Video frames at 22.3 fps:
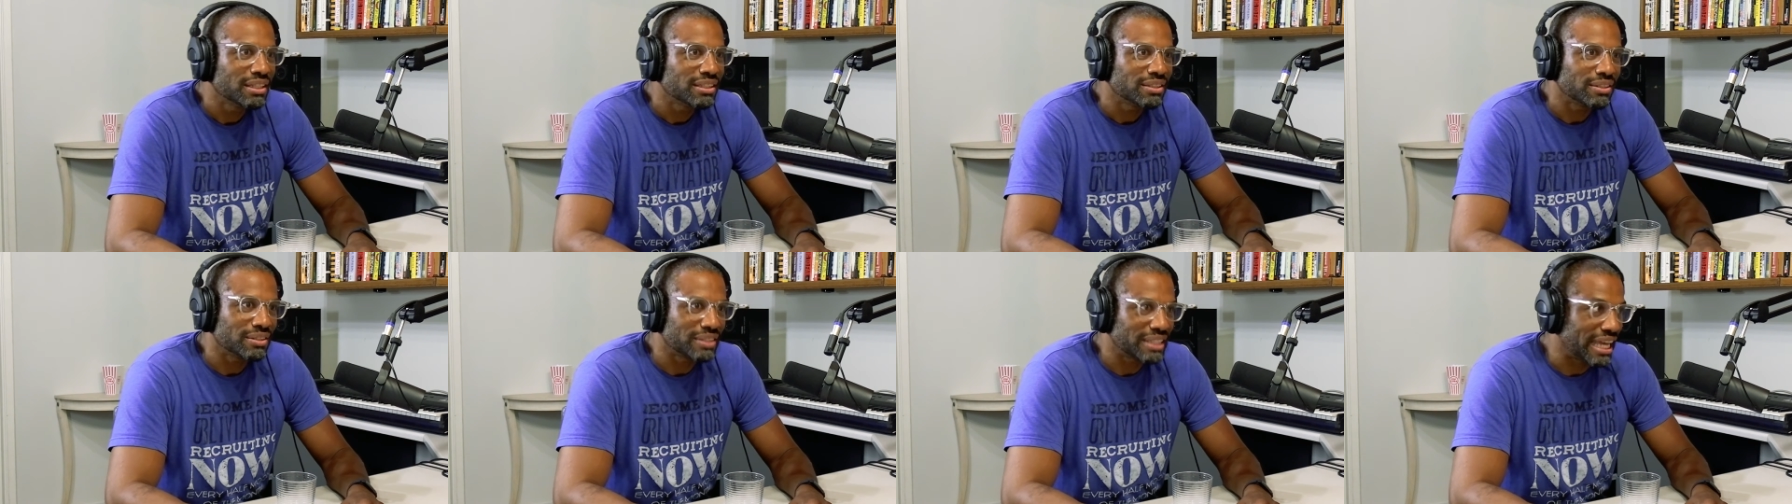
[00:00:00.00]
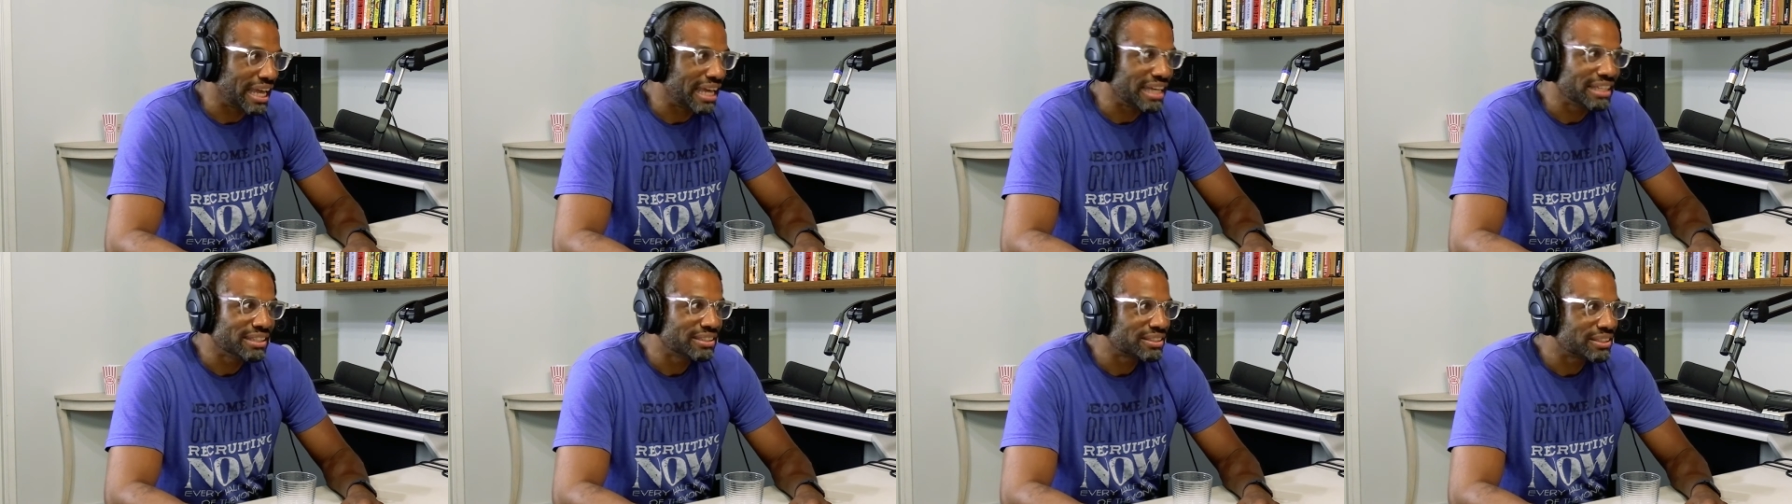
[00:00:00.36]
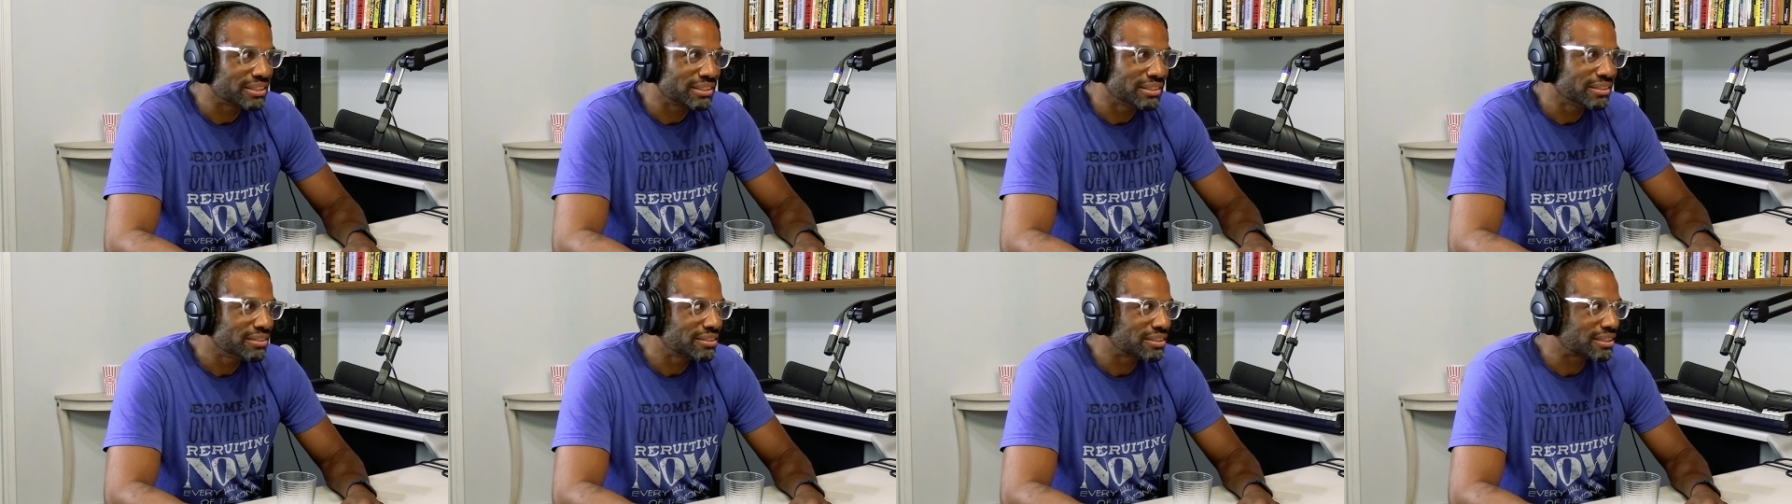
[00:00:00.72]
do, uh, get
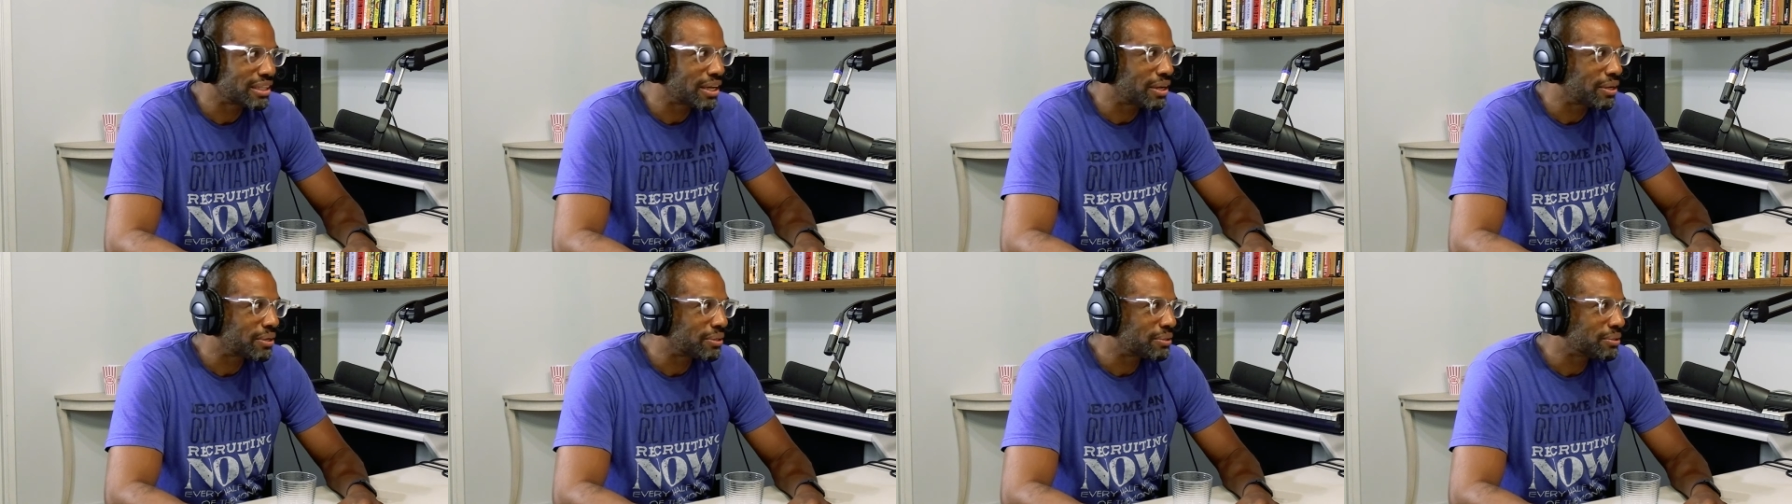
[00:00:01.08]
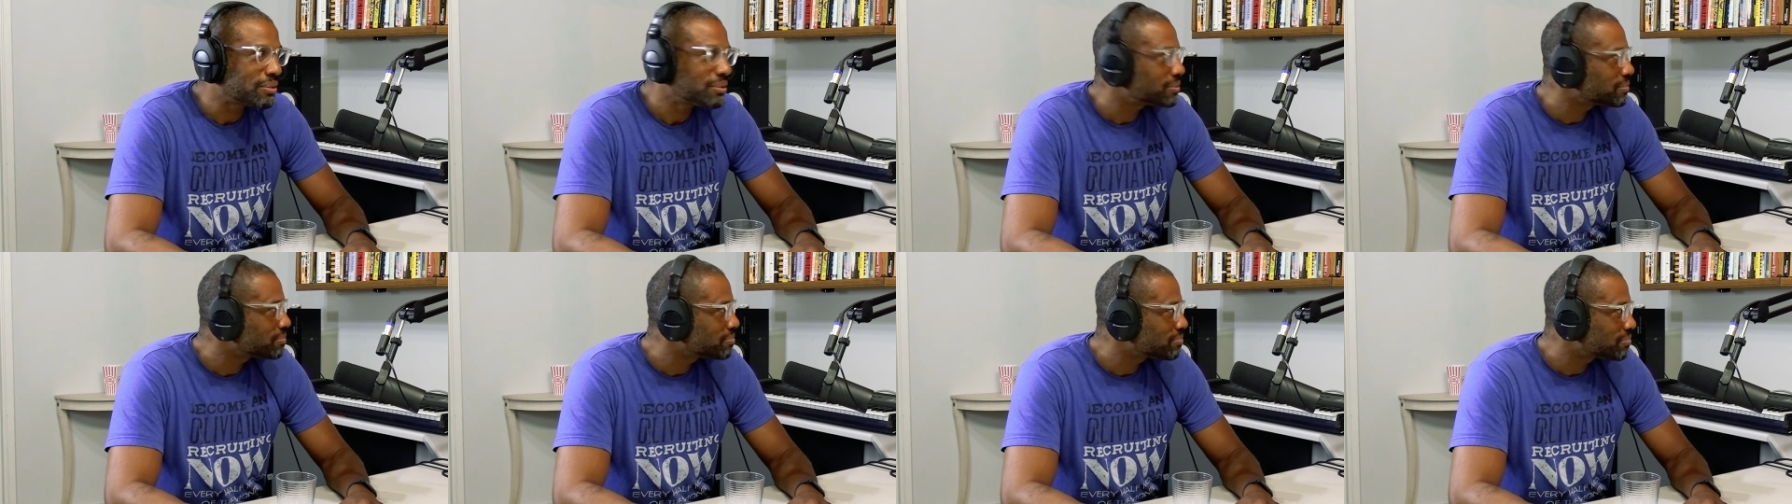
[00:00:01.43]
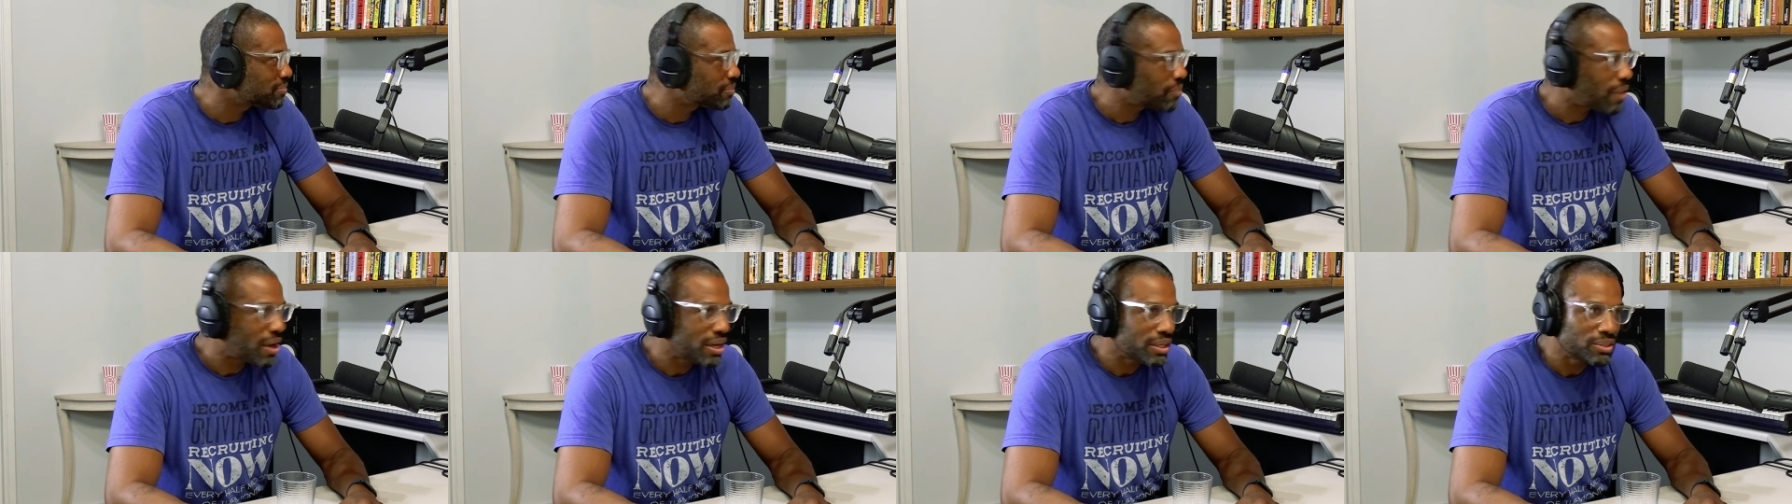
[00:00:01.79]
into. So,
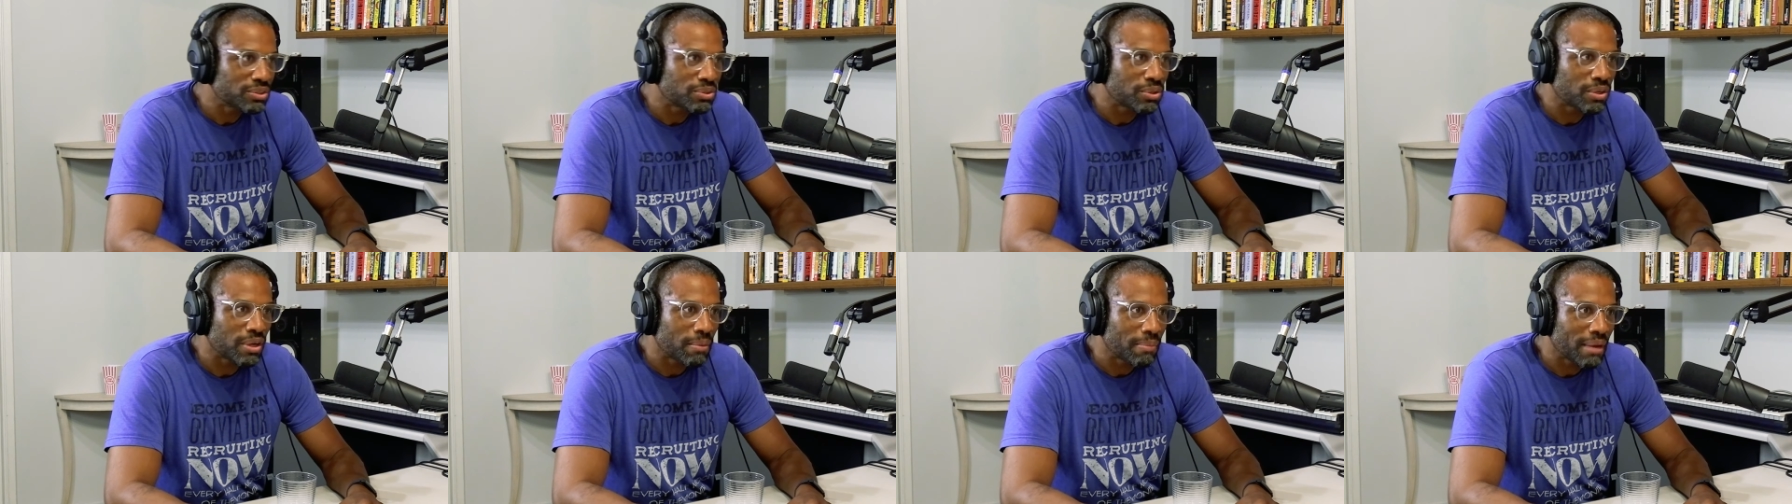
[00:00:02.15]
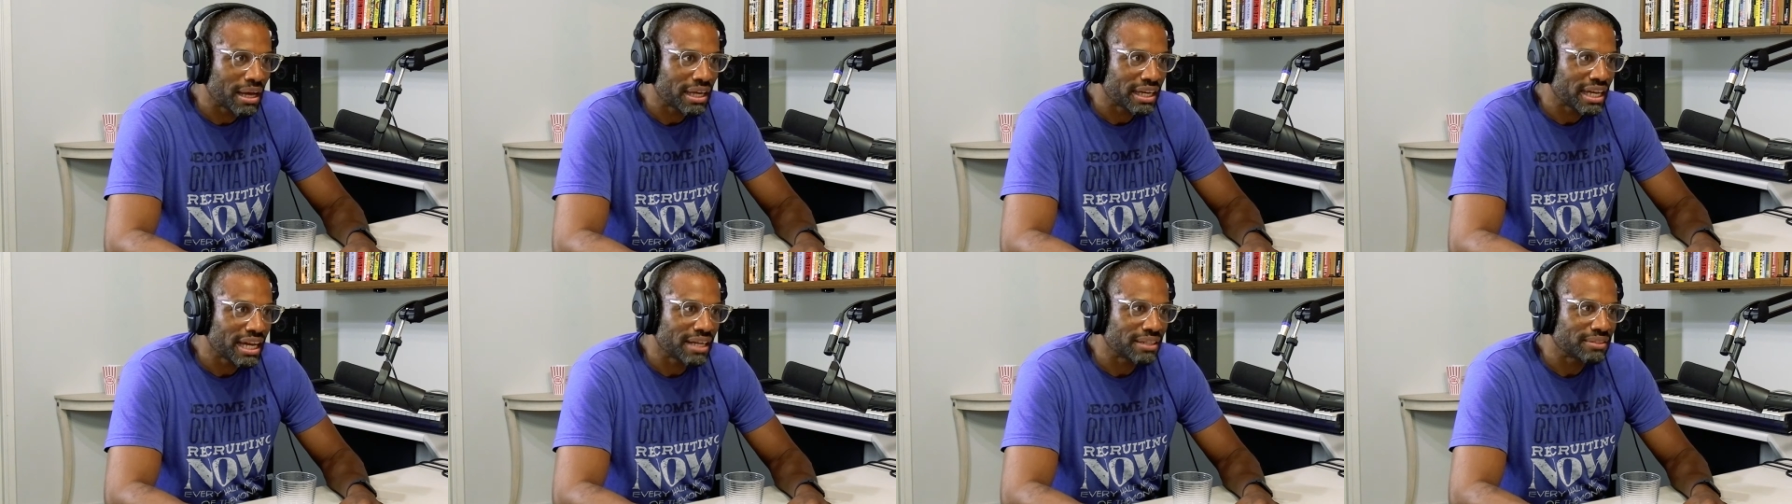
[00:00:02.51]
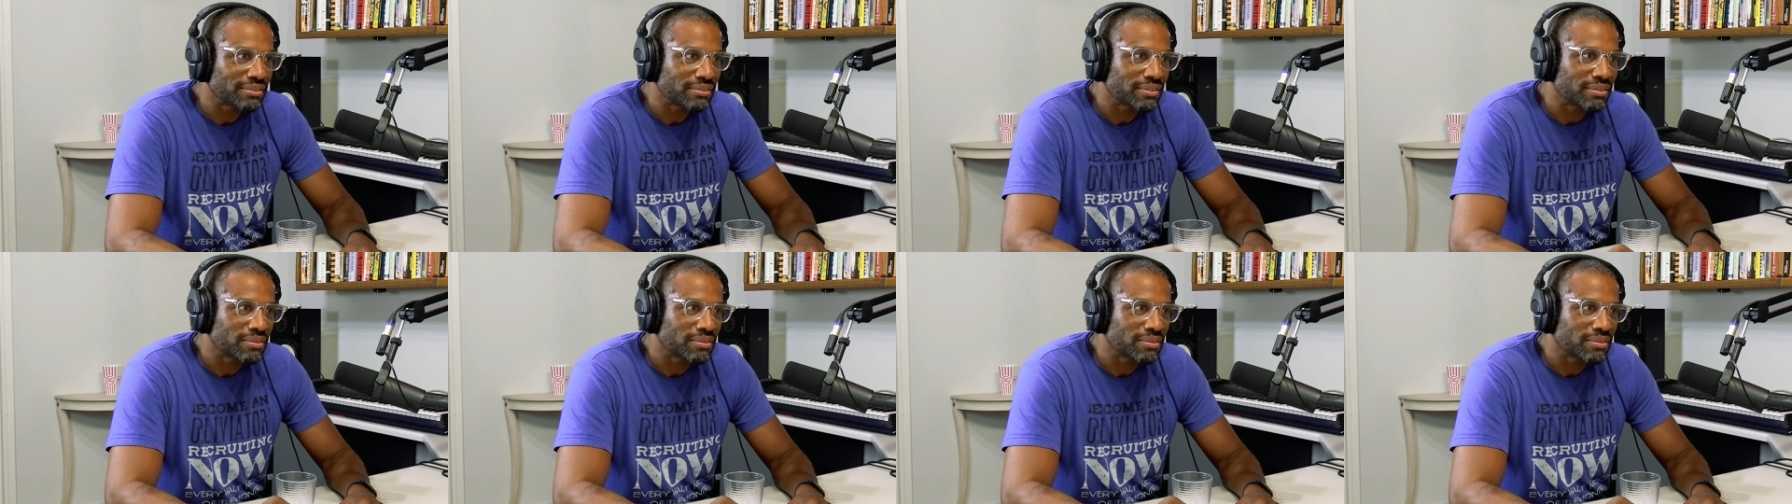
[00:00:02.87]
why don't you talk about that?